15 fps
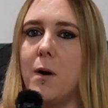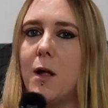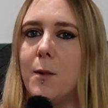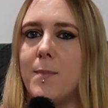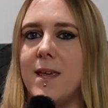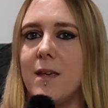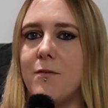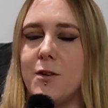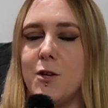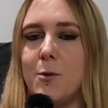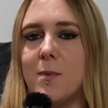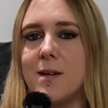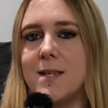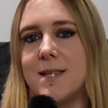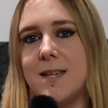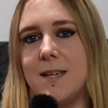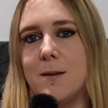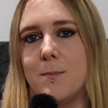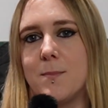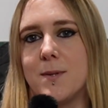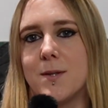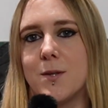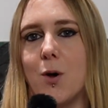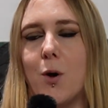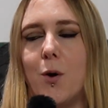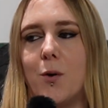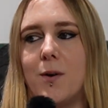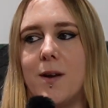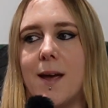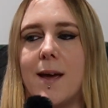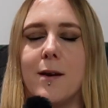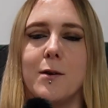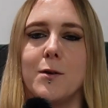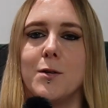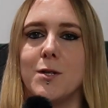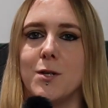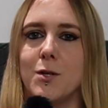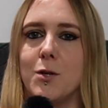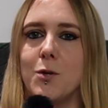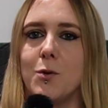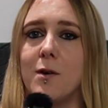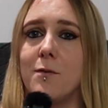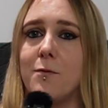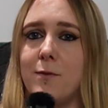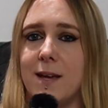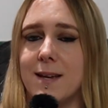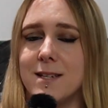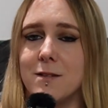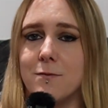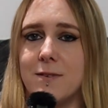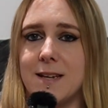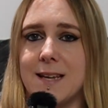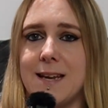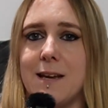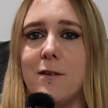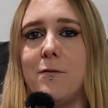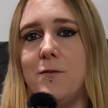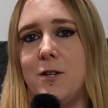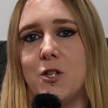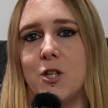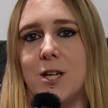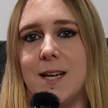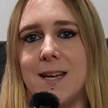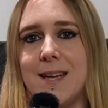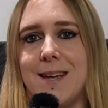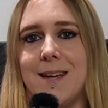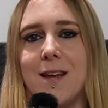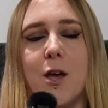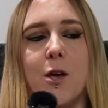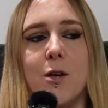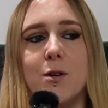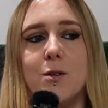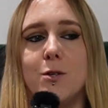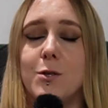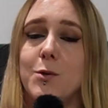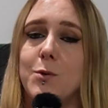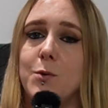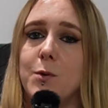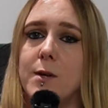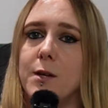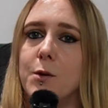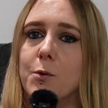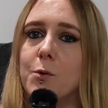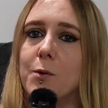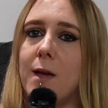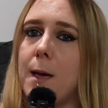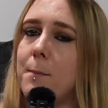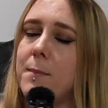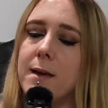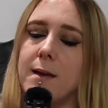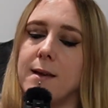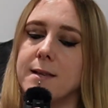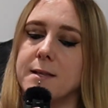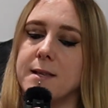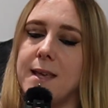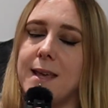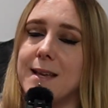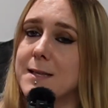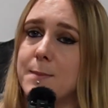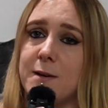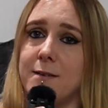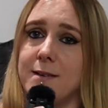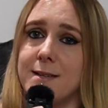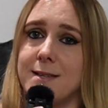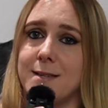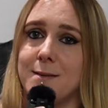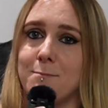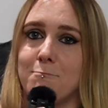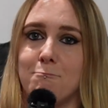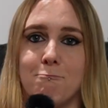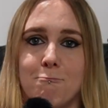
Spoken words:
I'll be giving you my tips on how to effectively and efficiently do your camping experience.